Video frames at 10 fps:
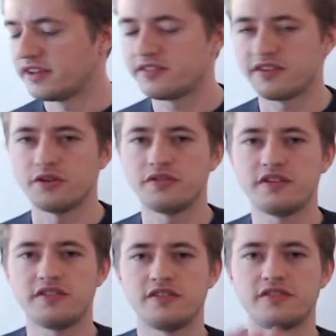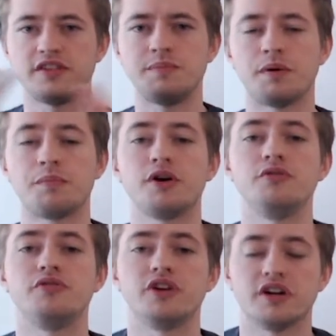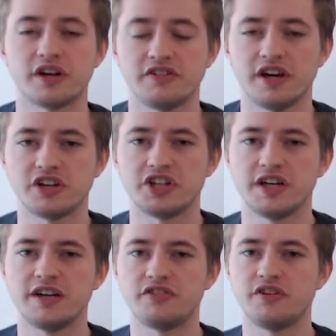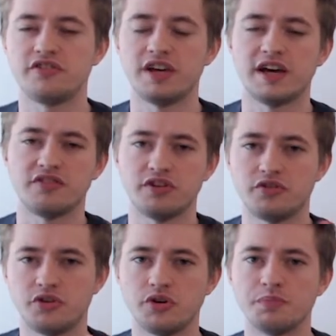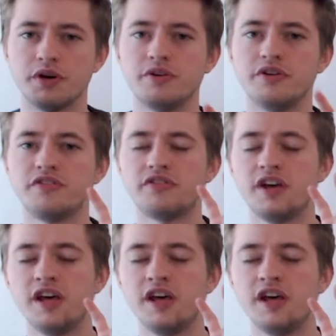So this is the proposed architecture, and as you can see, it has those two components.